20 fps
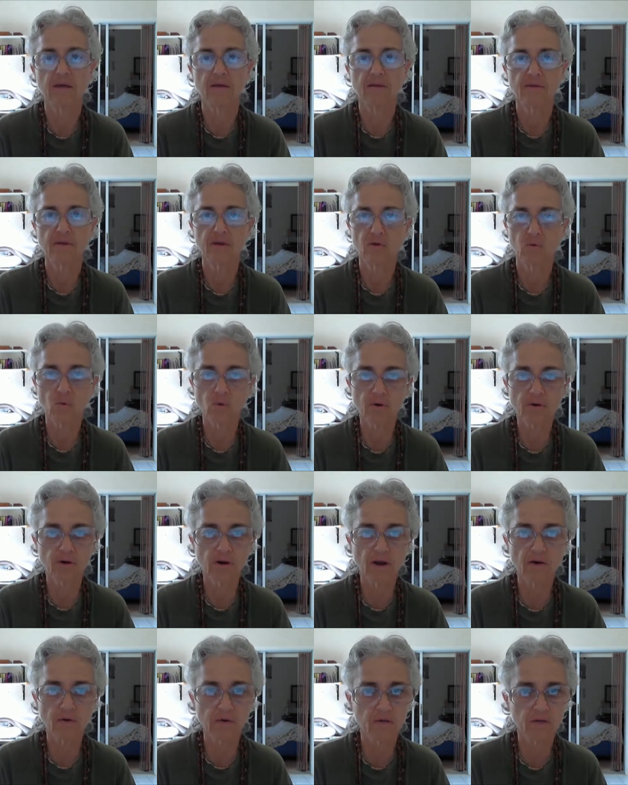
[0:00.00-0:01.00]
that
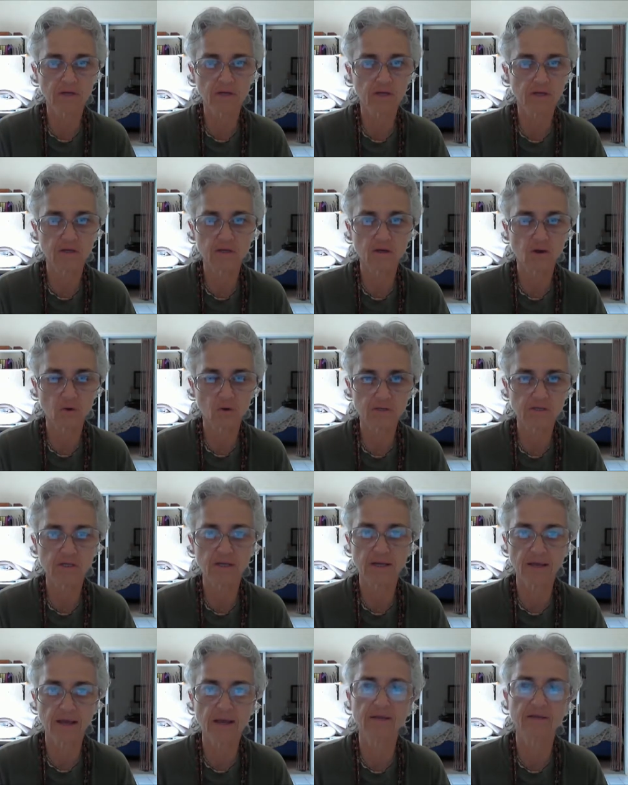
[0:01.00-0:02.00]
ordinarily goes
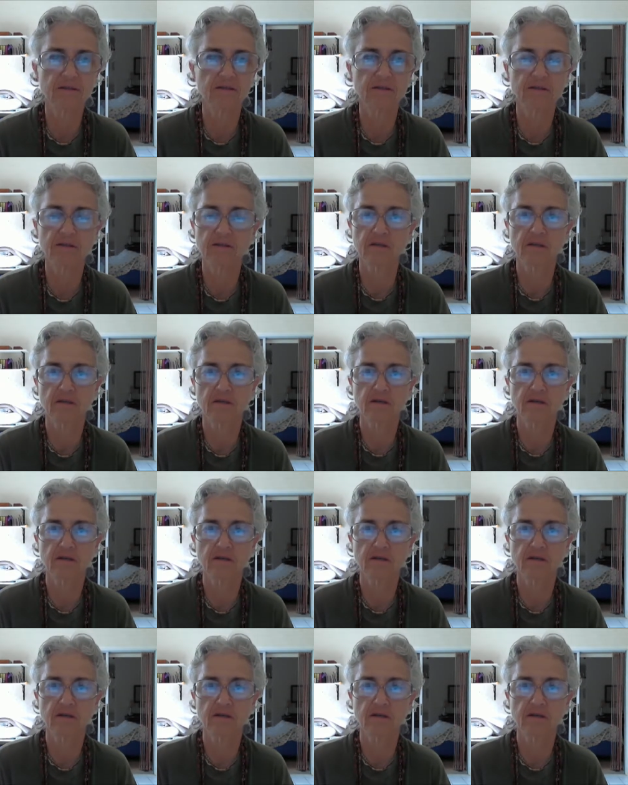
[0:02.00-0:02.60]
against